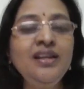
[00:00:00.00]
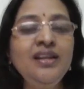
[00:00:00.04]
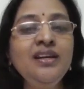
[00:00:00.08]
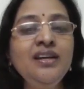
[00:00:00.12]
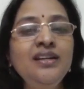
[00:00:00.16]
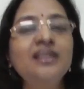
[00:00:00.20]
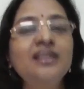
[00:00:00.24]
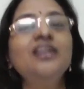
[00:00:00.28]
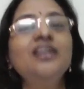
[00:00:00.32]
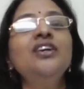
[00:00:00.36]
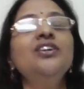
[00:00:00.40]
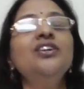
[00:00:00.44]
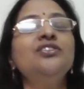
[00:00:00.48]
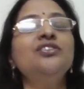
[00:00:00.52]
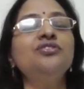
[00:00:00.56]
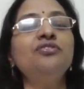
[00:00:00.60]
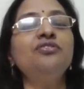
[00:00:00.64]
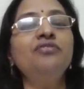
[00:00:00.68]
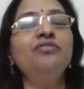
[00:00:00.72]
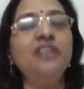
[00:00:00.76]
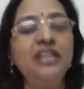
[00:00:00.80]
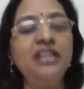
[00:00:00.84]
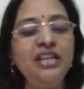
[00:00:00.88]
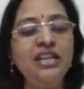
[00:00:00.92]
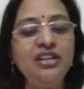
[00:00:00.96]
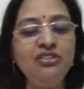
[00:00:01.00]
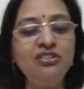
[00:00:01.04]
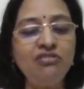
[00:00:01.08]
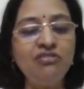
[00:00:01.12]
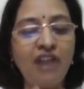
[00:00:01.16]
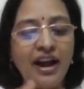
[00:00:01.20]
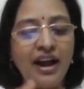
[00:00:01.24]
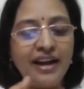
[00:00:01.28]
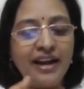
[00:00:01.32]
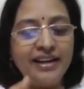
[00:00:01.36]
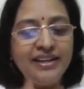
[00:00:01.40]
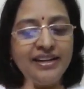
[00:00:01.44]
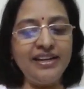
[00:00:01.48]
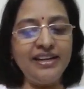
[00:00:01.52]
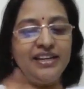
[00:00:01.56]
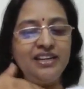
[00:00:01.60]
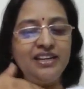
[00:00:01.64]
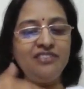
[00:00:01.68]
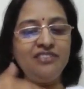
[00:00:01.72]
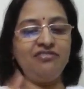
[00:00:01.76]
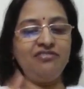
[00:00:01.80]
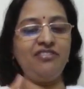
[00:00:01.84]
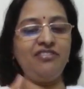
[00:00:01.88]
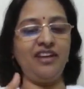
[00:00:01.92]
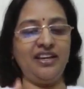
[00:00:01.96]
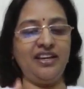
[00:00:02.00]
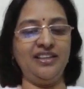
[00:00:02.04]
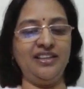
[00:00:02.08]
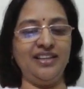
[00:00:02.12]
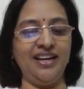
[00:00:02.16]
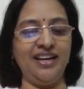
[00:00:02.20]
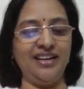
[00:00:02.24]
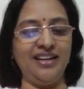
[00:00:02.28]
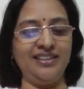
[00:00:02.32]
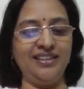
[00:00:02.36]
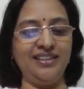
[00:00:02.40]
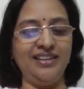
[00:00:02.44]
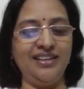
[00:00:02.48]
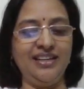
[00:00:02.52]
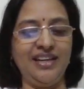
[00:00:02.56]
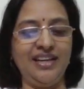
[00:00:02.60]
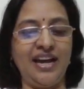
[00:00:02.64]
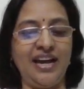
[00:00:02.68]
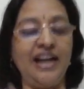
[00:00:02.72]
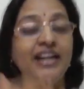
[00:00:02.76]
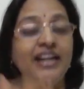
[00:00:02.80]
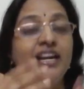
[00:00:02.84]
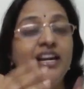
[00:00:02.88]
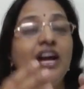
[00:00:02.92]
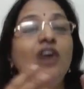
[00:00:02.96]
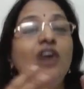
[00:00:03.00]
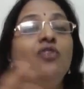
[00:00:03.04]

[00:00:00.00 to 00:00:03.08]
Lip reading: Right. So we need to identify that. And